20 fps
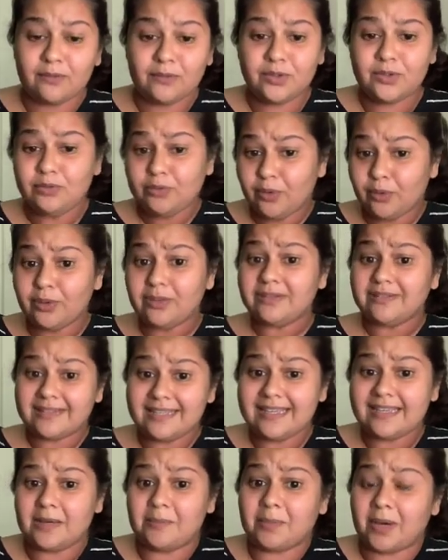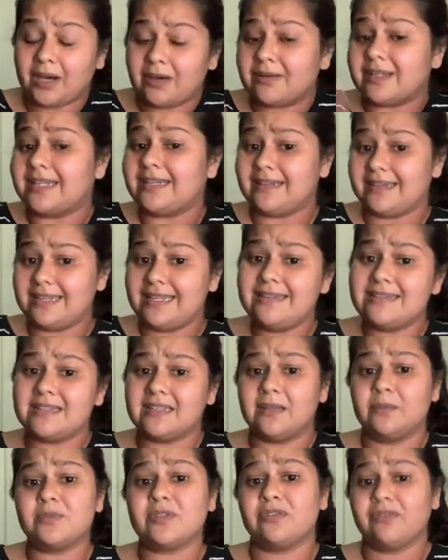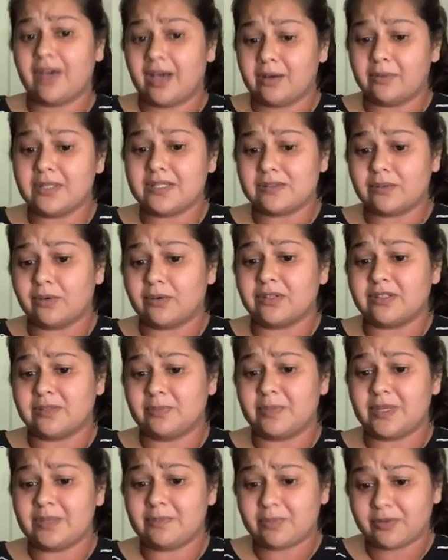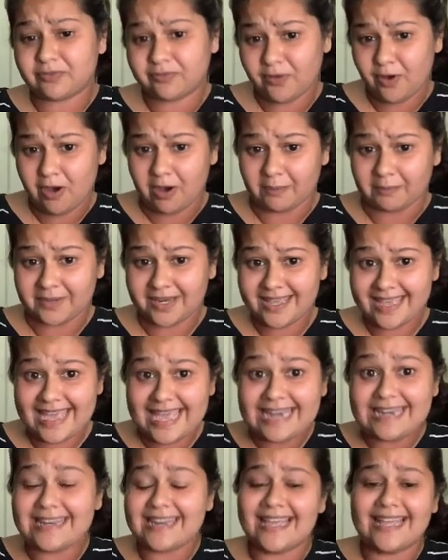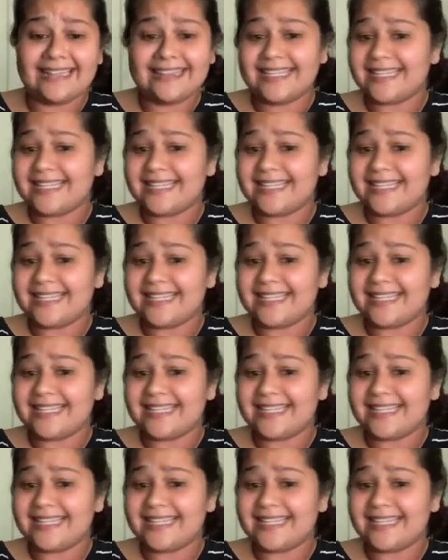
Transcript: you don't think about it in terms of how it's going to be performed. And